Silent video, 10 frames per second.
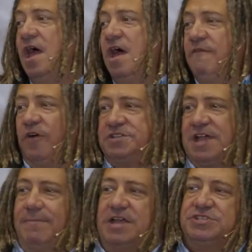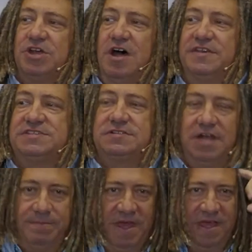First time I saw this
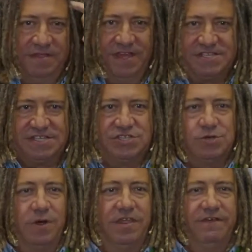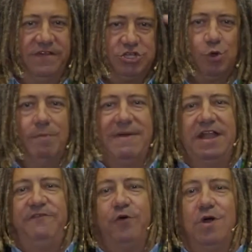clip, this is sort of the visual
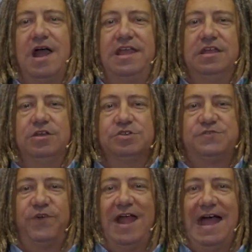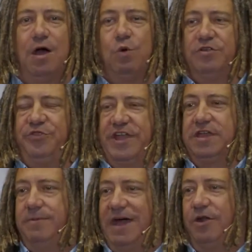metaphor I use for how we're thinking
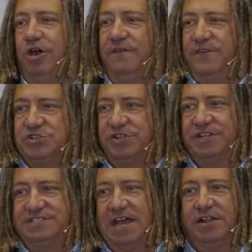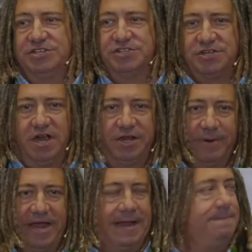about artificial intelligence. All right, you ready?